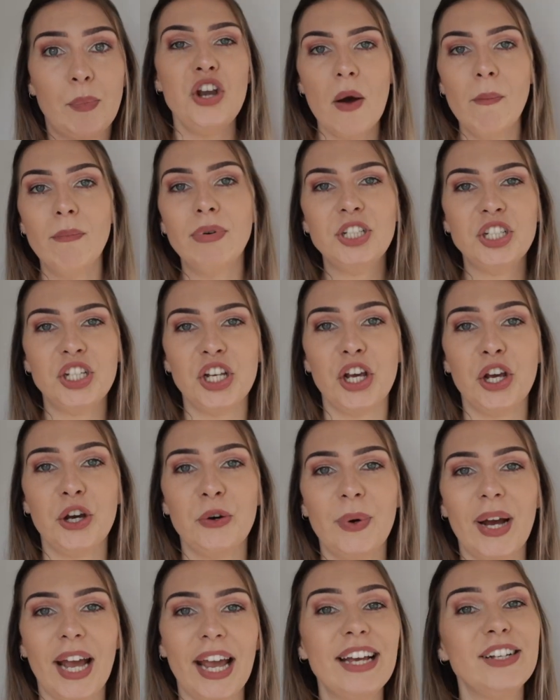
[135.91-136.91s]
Number
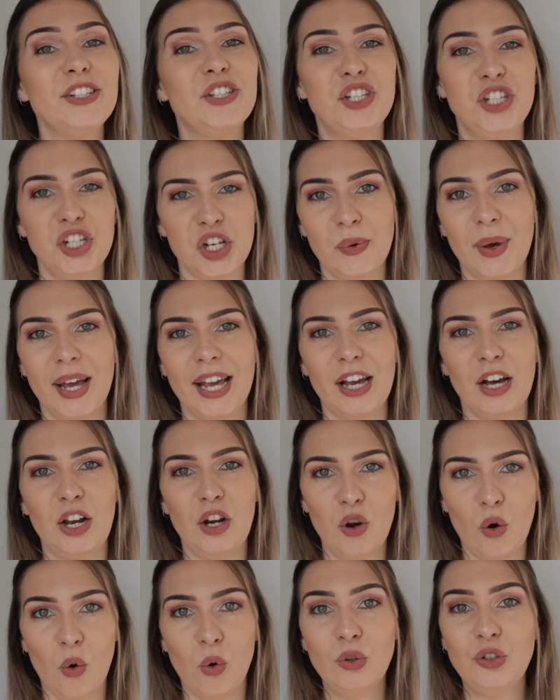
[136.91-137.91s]
two is doing
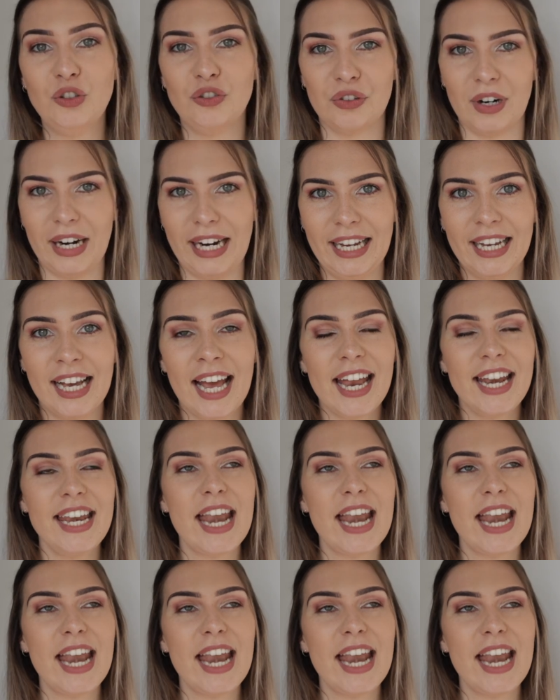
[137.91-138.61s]
laundry.